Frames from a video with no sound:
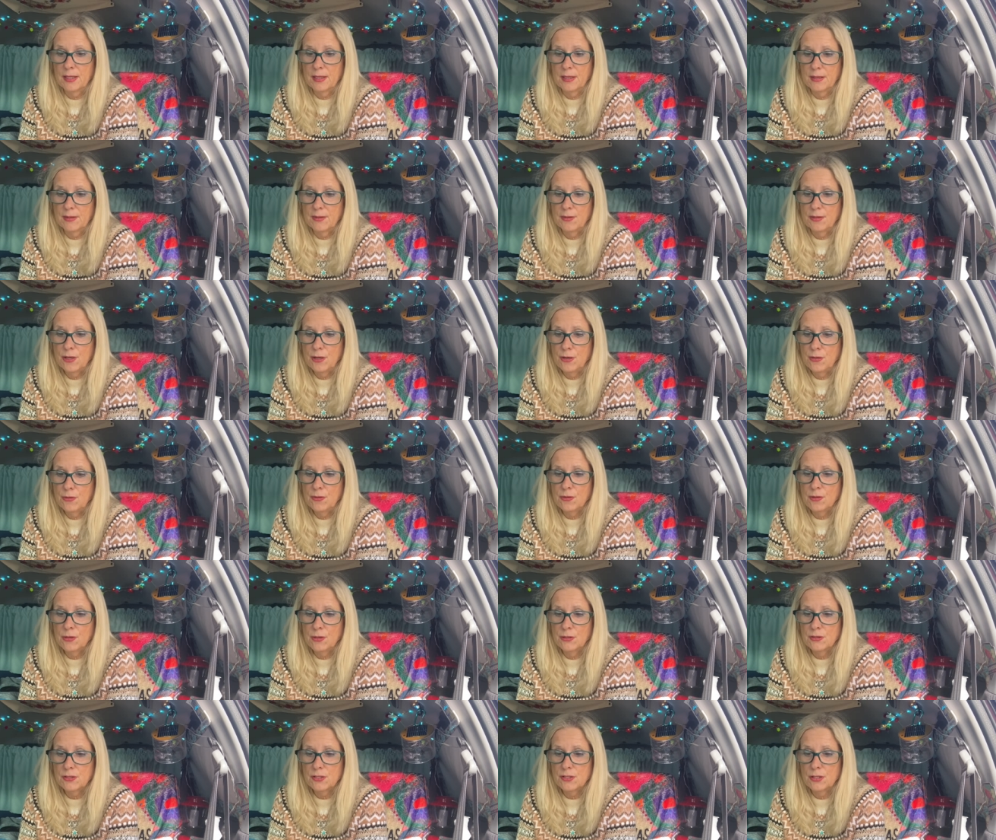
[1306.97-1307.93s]
Known
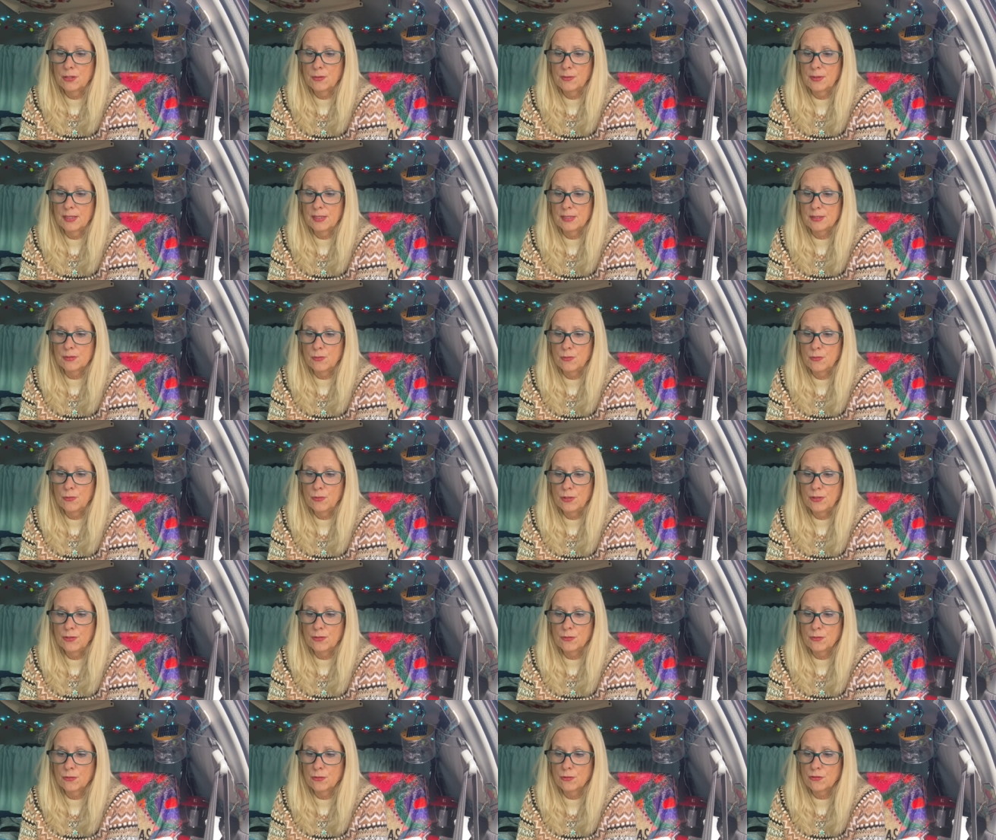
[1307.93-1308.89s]
also as
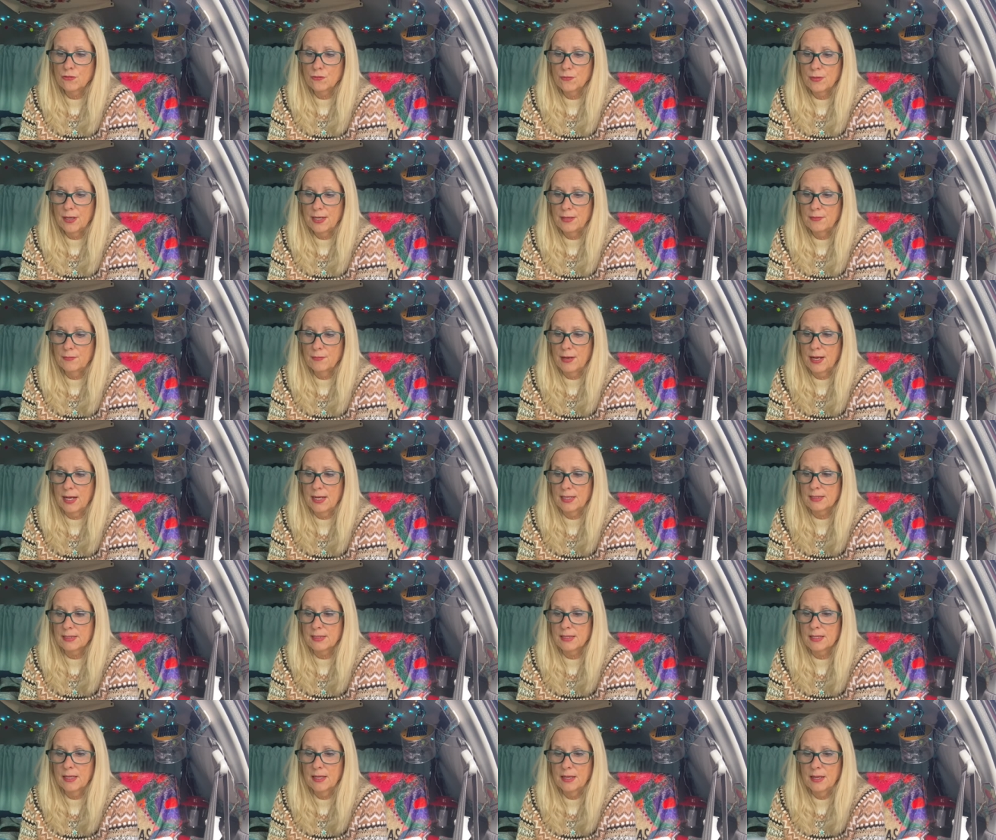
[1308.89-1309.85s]
wood or trade
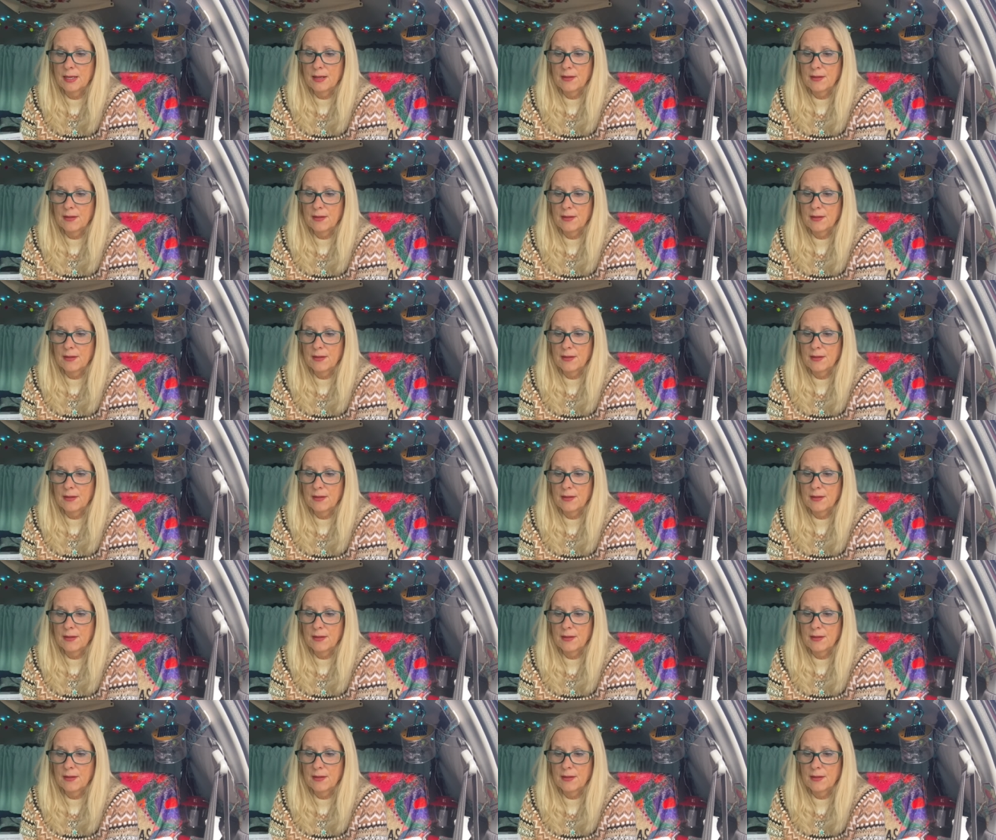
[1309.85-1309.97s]
rats,